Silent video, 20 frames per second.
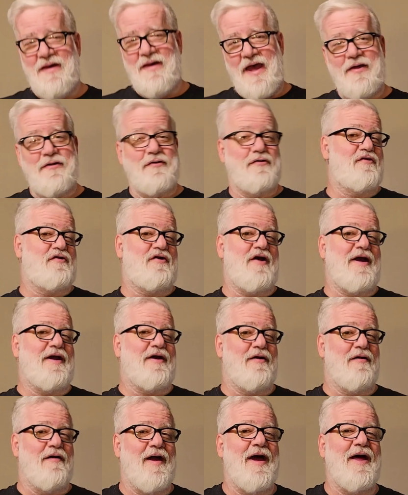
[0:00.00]
Heather's
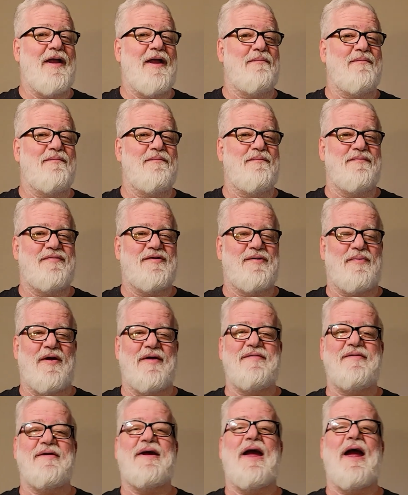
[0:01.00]
shaking her head. I'm
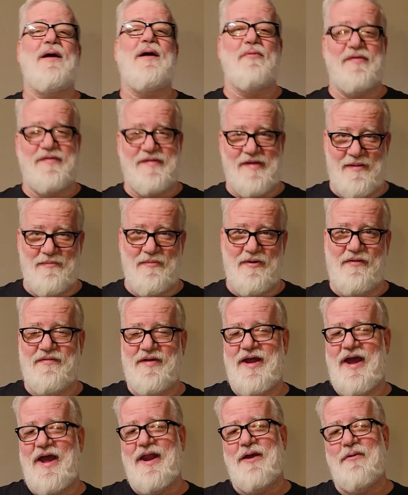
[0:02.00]
surprised the camera's not
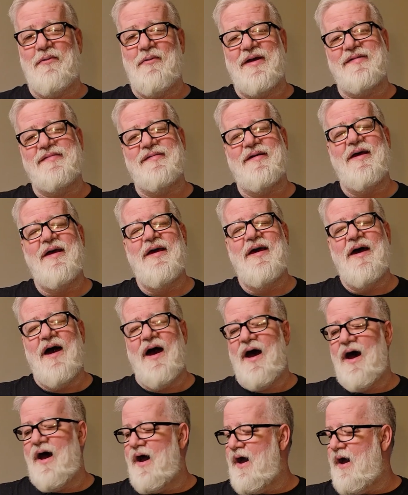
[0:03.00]
moving. Anyways,
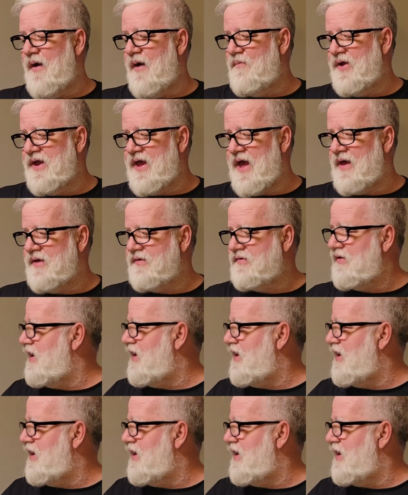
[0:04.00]
but yeah, so